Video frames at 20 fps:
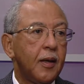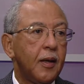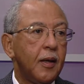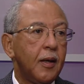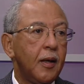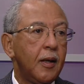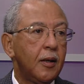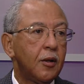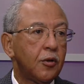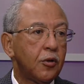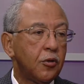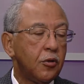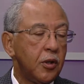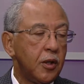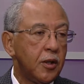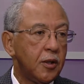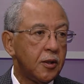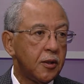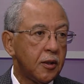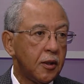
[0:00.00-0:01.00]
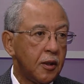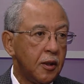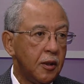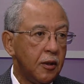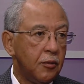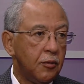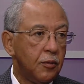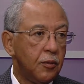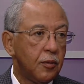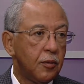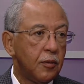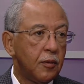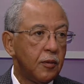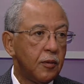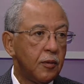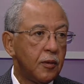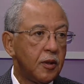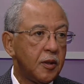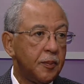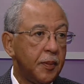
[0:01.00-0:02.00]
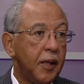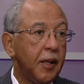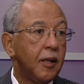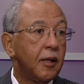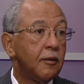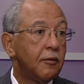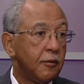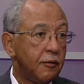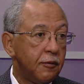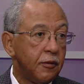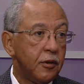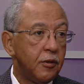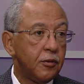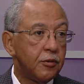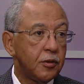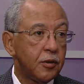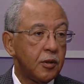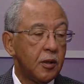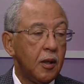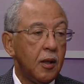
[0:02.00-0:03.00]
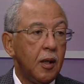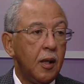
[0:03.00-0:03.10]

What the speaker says: increase the speed of the fusion